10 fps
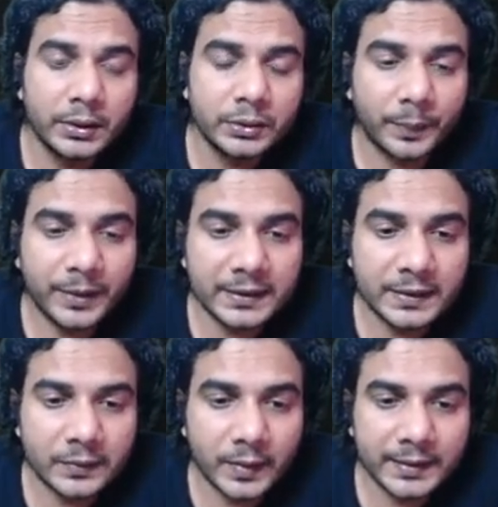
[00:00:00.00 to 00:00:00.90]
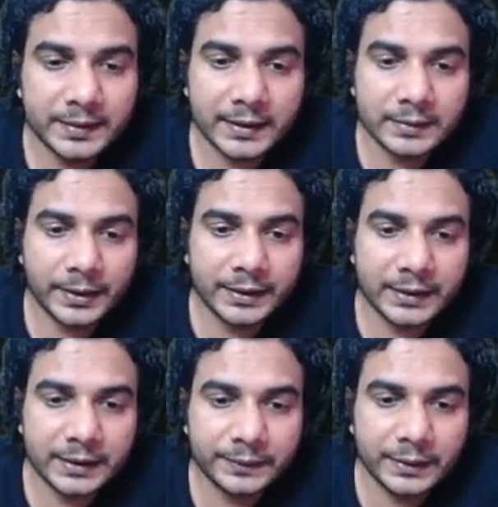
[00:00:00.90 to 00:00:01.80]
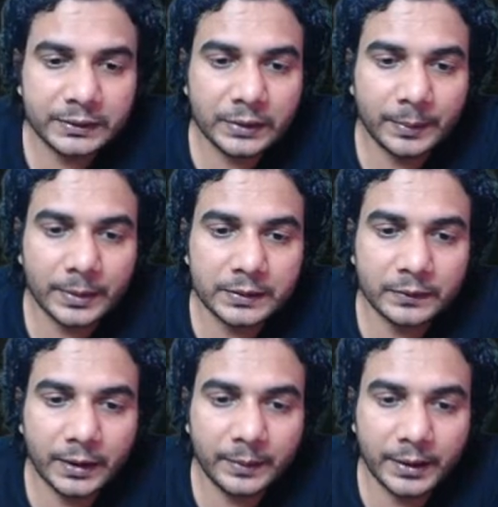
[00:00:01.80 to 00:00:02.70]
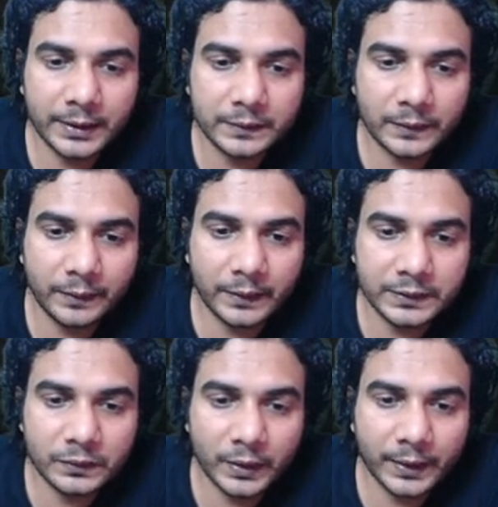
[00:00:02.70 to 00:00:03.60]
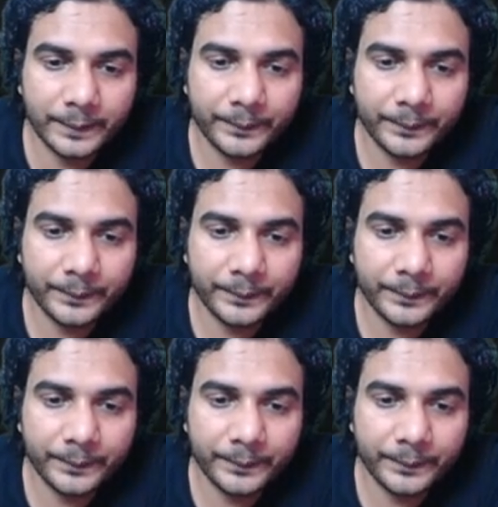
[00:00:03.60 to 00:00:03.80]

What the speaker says: So ps square is x minus x1 square plus y minus y1 square,